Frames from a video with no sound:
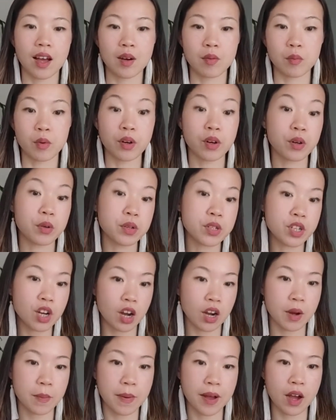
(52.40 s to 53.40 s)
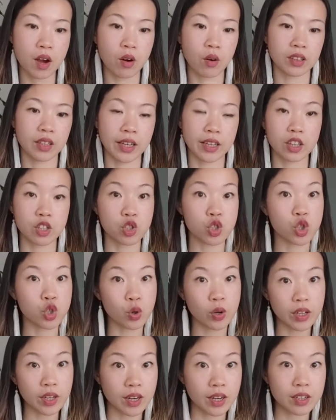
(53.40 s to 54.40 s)
We're going to talk about like the
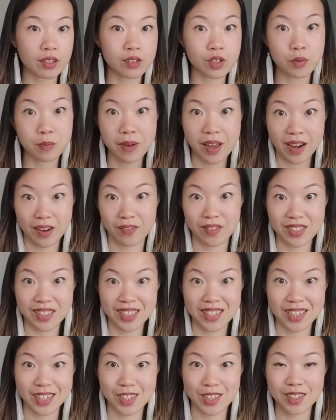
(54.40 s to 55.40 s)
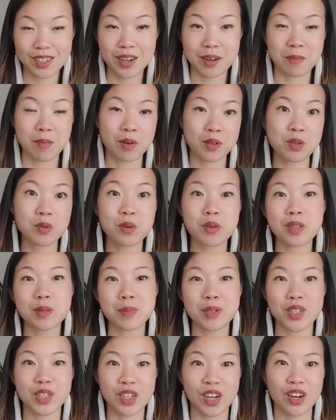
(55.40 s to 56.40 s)
shortcut to manifestation. I'm also going to be
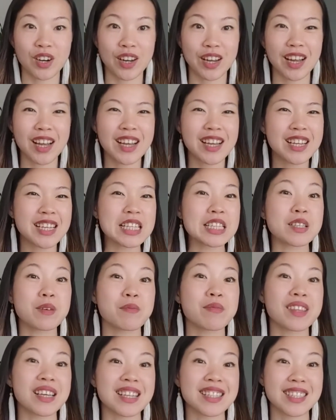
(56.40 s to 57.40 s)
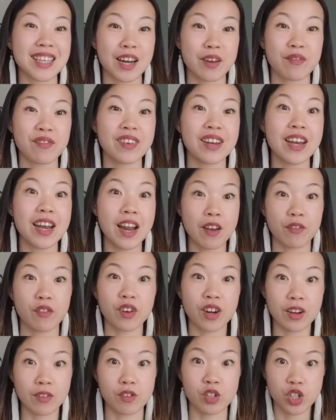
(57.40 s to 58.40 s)
sharing some things that I've
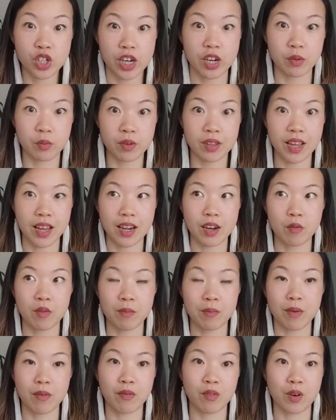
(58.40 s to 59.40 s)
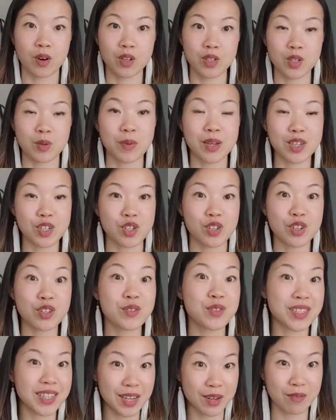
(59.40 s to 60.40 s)
never ever shared with anyone before. So make sure you
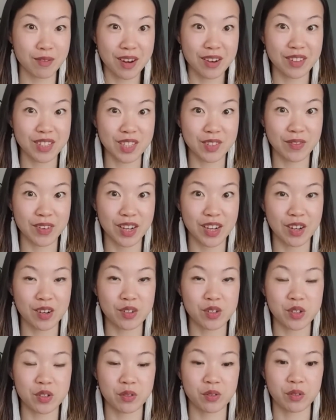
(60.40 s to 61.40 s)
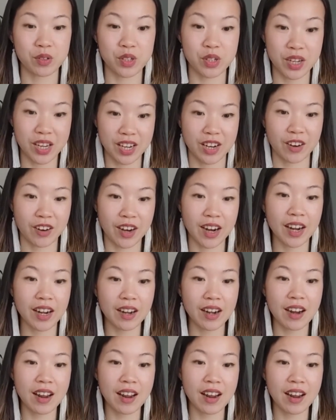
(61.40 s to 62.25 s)
stick around this video to hear it.